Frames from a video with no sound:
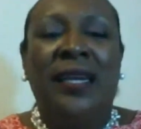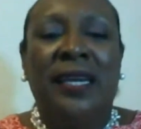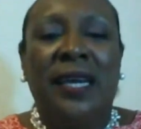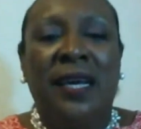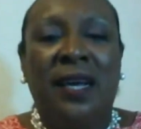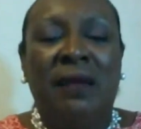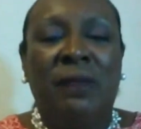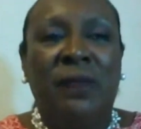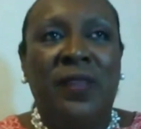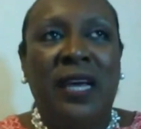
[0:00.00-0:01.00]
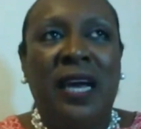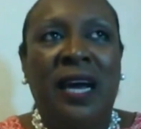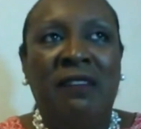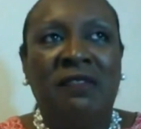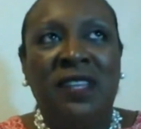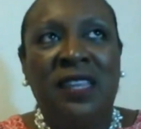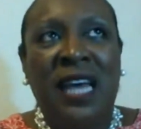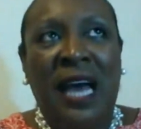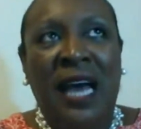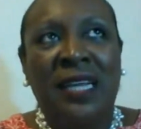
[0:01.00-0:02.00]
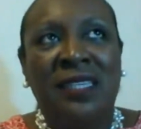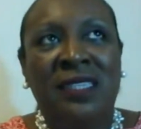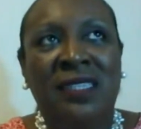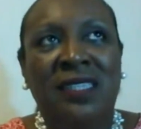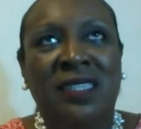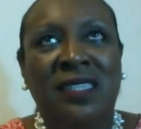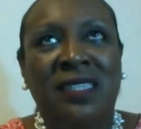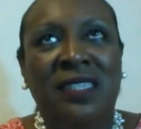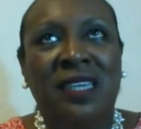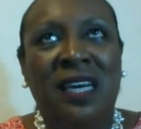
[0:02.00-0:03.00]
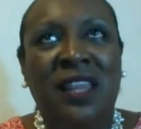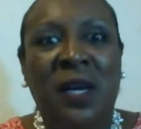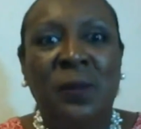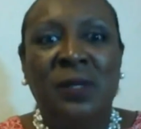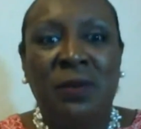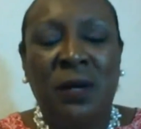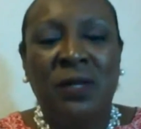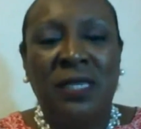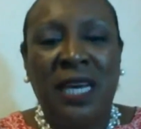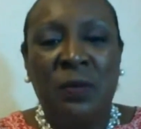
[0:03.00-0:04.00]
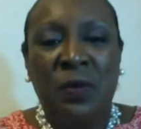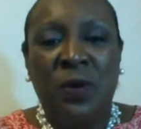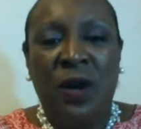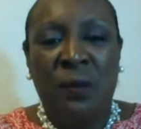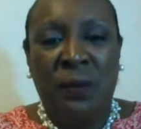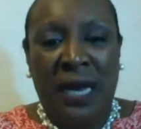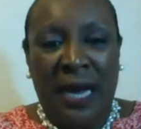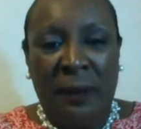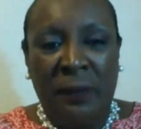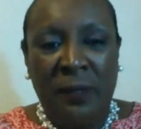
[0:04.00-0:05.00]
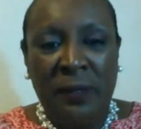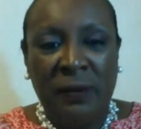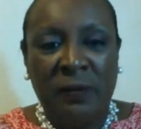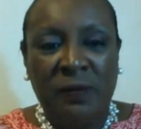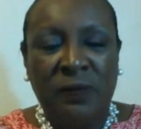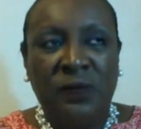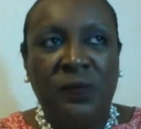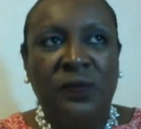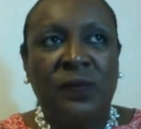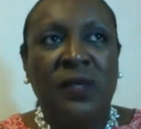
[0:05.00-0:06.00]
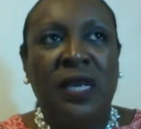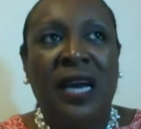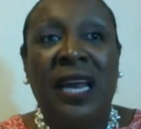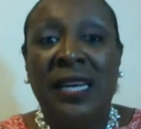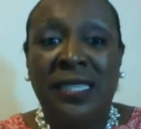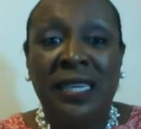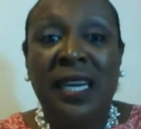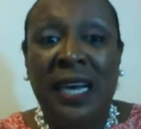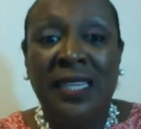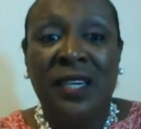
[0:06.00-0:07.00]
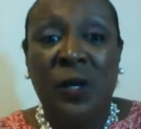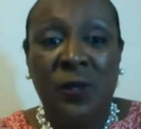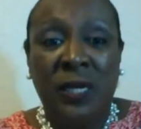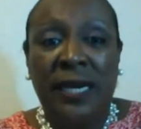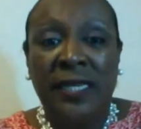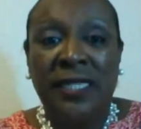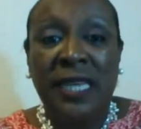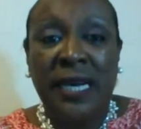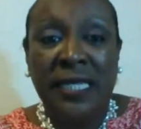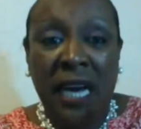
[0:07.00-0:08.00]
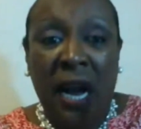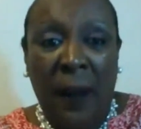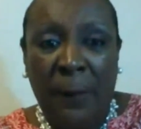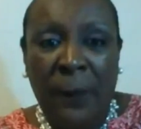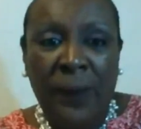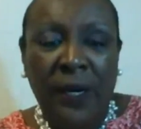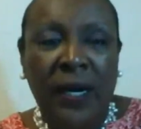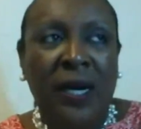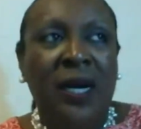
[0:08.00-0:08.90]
And after that, I think it was around the time we were on Blab, and I still had the GoDaddy site up.